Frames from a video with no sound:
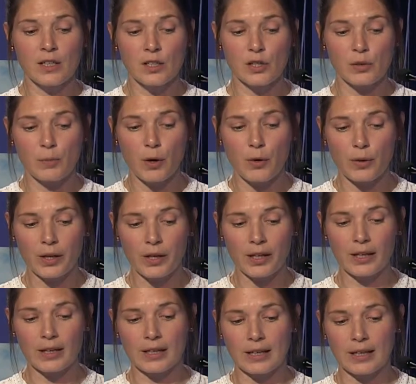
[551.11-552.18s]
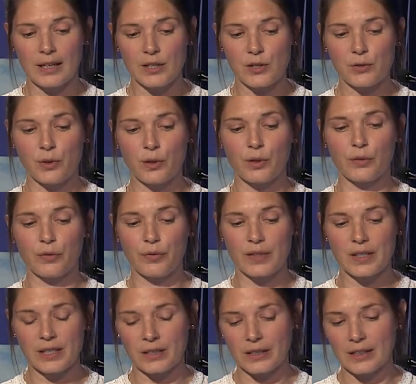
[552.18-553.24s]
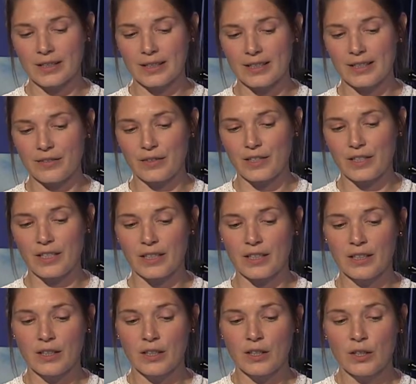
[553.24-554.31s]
smoking, cholesterol, physical inactivity,